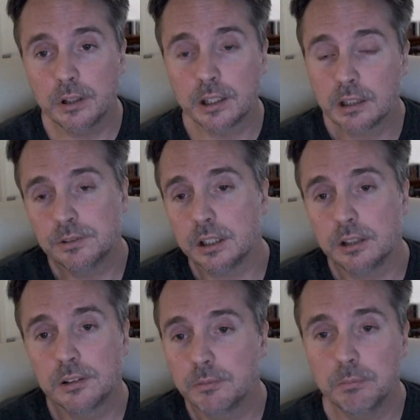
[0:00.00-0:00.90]
Like I've
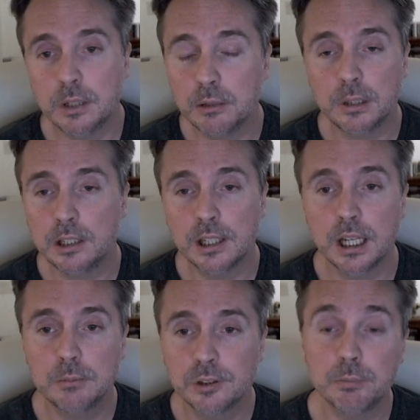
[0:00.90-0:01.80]
said many
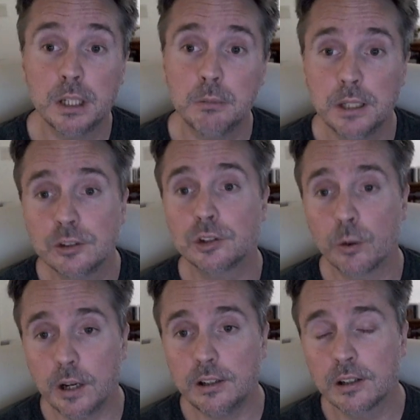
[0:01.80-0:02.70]
times, MAME is
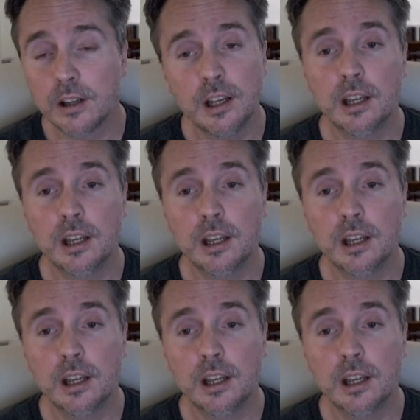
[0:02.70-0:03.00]
great,